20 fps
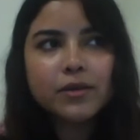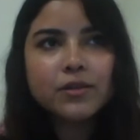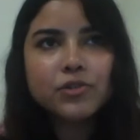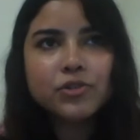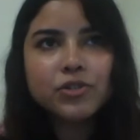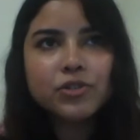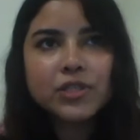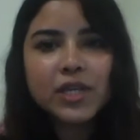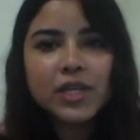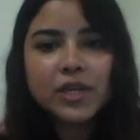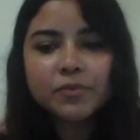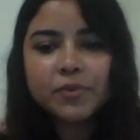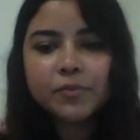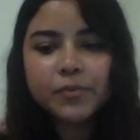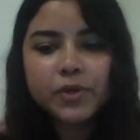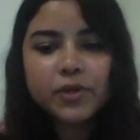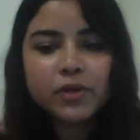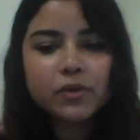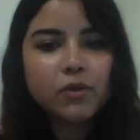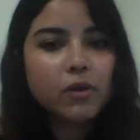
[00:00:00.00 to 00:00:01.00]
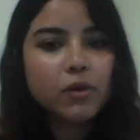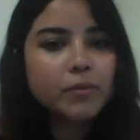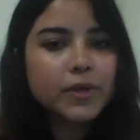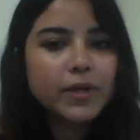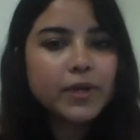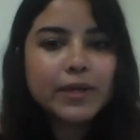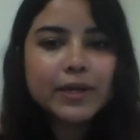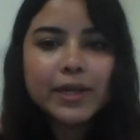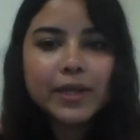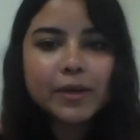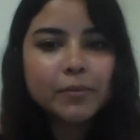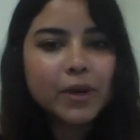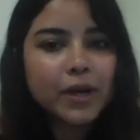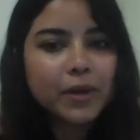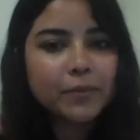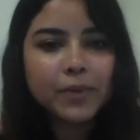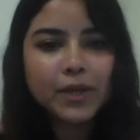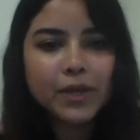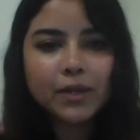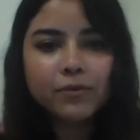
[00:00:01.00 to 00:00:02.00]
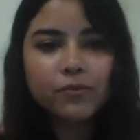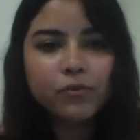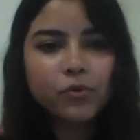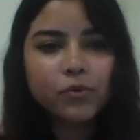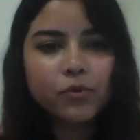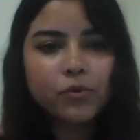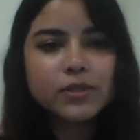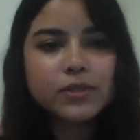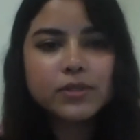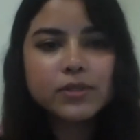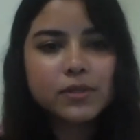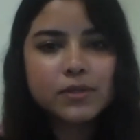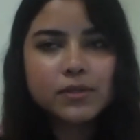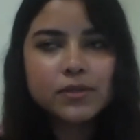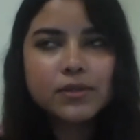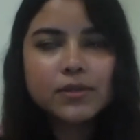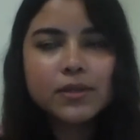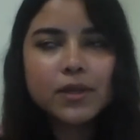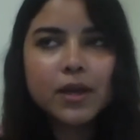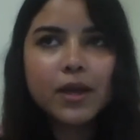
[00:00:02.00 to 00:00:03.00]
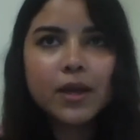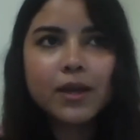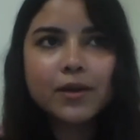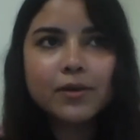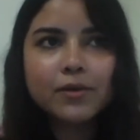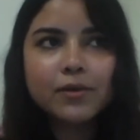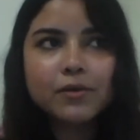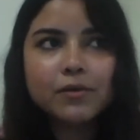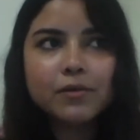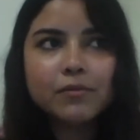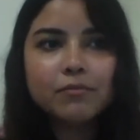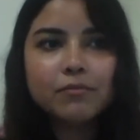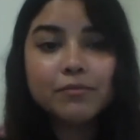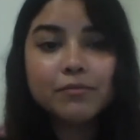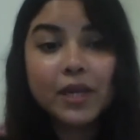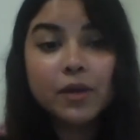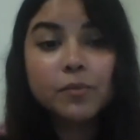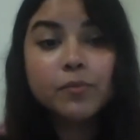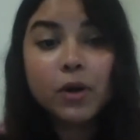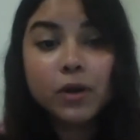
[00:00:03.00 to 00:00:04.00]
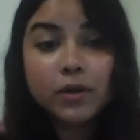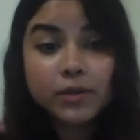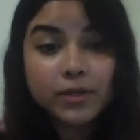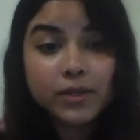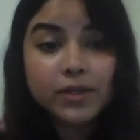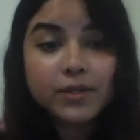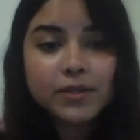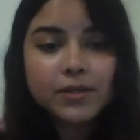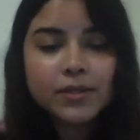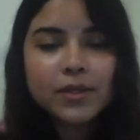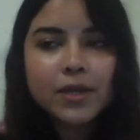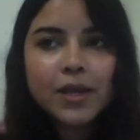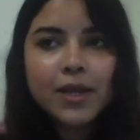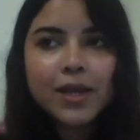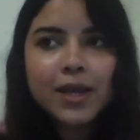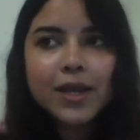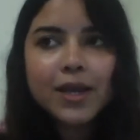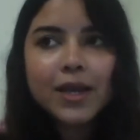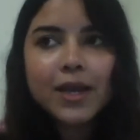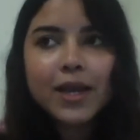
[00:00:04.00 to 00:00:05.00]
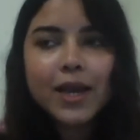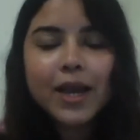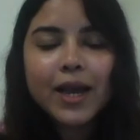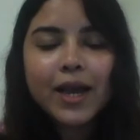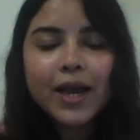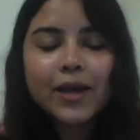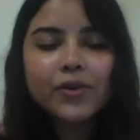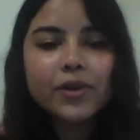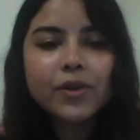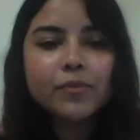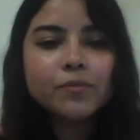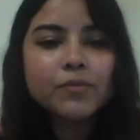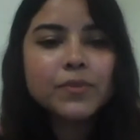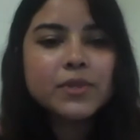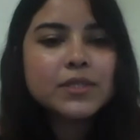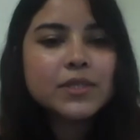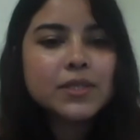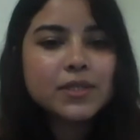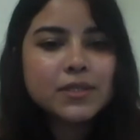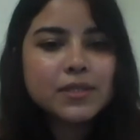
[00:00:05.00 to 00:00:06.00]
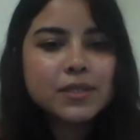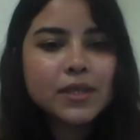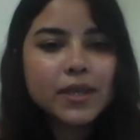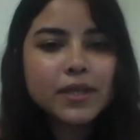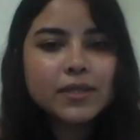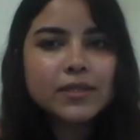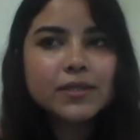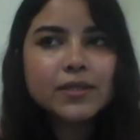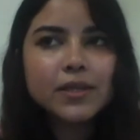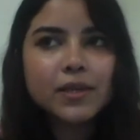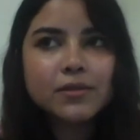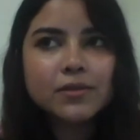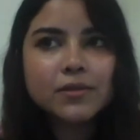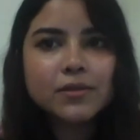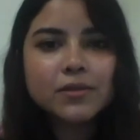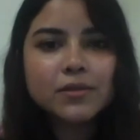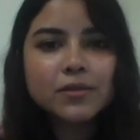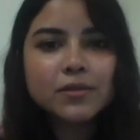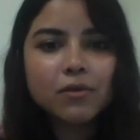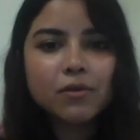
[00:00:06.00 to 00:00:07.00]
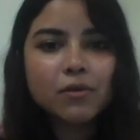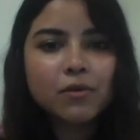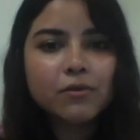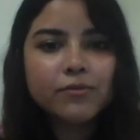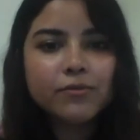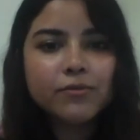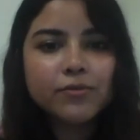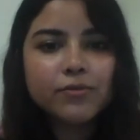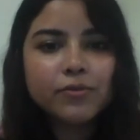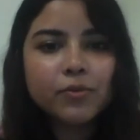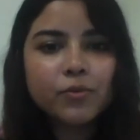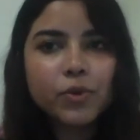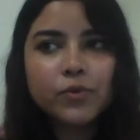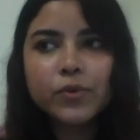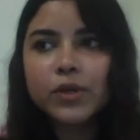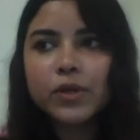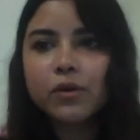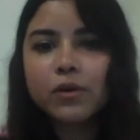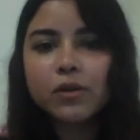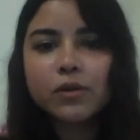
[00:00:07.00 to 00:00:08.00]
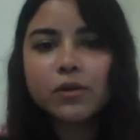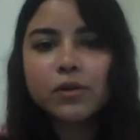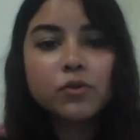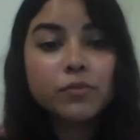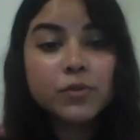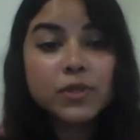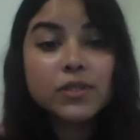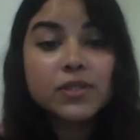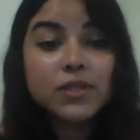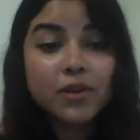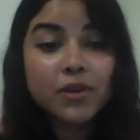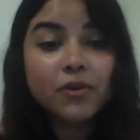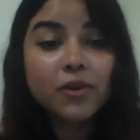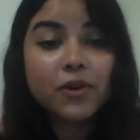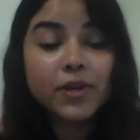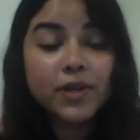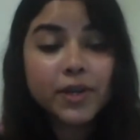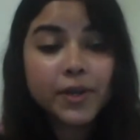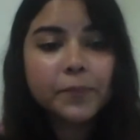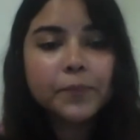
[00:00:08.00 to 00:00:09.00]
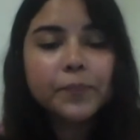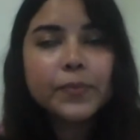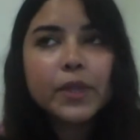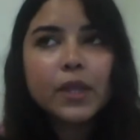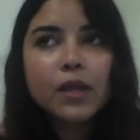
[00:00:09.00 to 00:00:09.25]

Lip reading: is shaped predominantly by male voices and male politics. And it misses the essence of what we call human security.